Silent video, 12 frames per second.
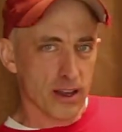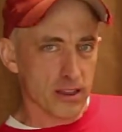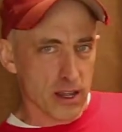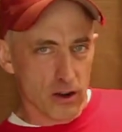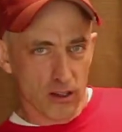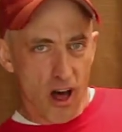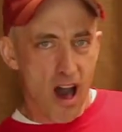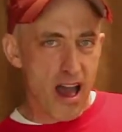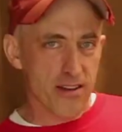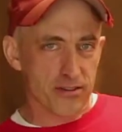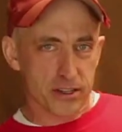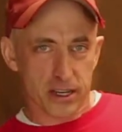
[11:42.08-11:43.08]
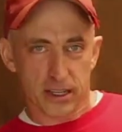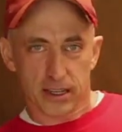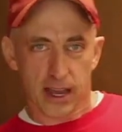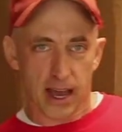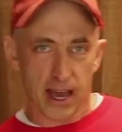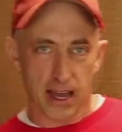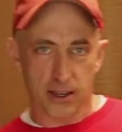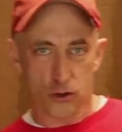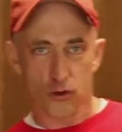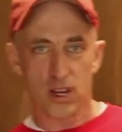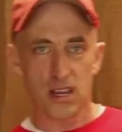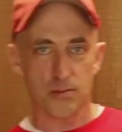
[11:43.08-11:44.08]
their lives and
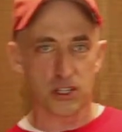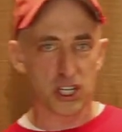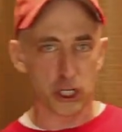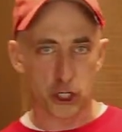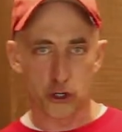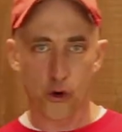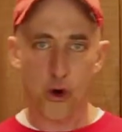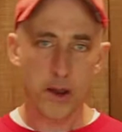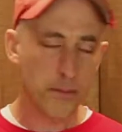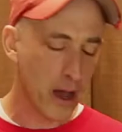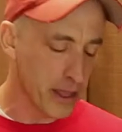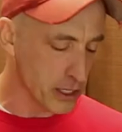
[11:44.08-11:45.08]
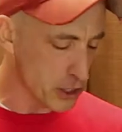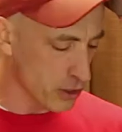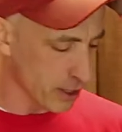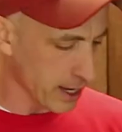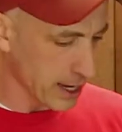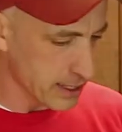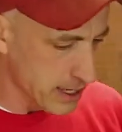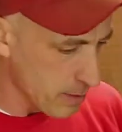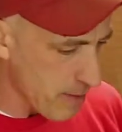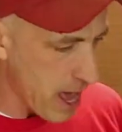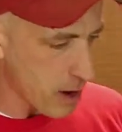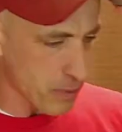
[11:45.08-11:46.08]
dreams destroyed by these hurricanes didn't
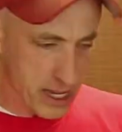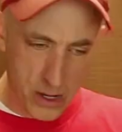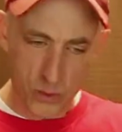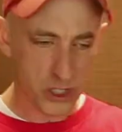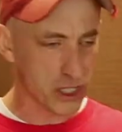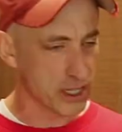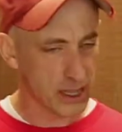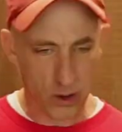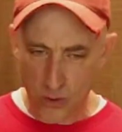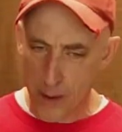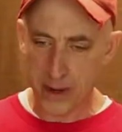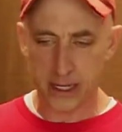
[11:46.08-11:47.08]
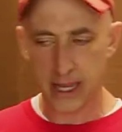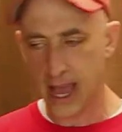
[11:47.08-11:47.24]
matter. But he would just sit there rubbing his